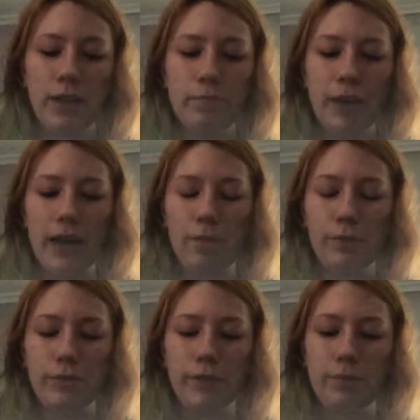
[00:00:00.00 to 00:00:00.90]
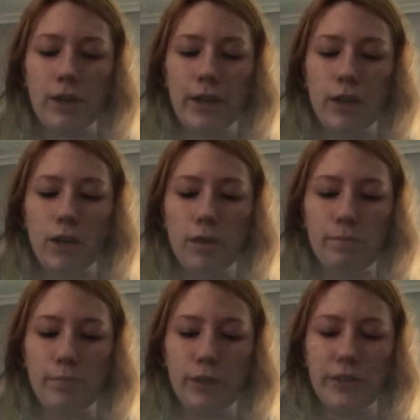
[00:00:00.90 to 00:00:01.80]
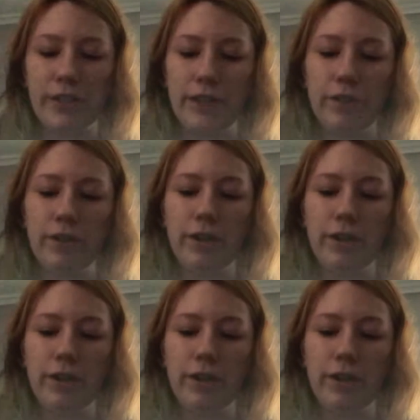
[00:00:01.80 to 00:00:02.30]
Pineapples require a particular